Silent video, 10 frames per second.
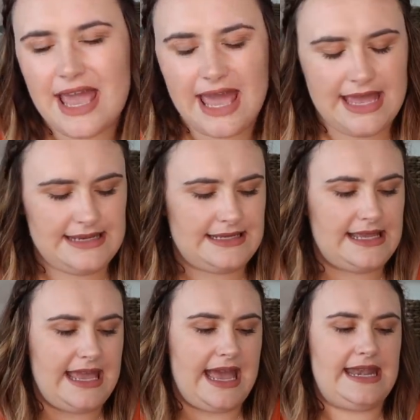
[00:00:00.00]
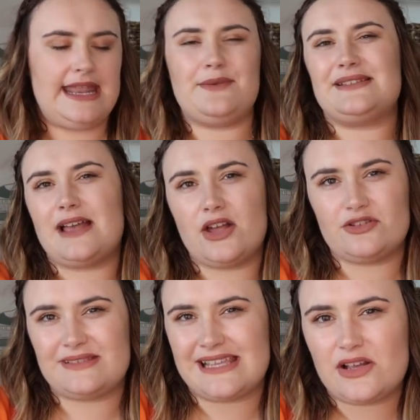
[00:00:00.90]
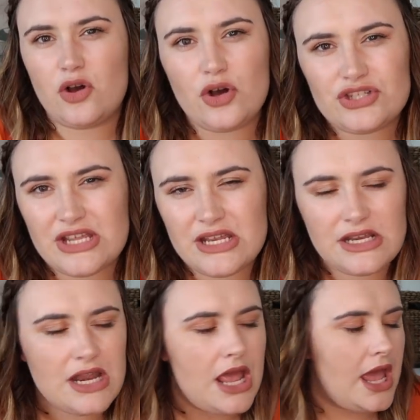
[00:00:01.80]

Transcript: And again, it was 100% cotton.